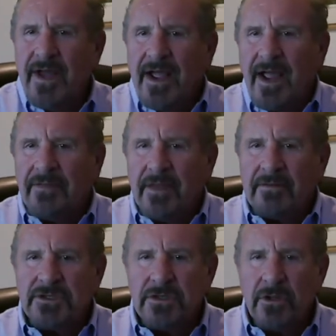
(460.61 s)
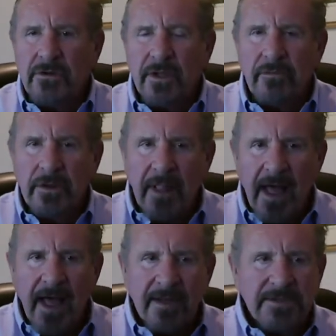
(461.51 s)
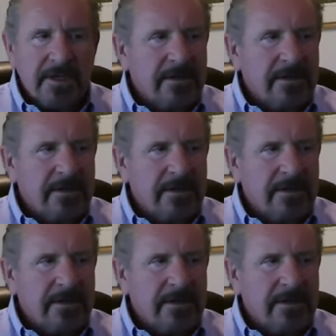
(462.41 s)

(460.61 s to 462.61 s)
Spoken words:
and then they'll slowly relax, and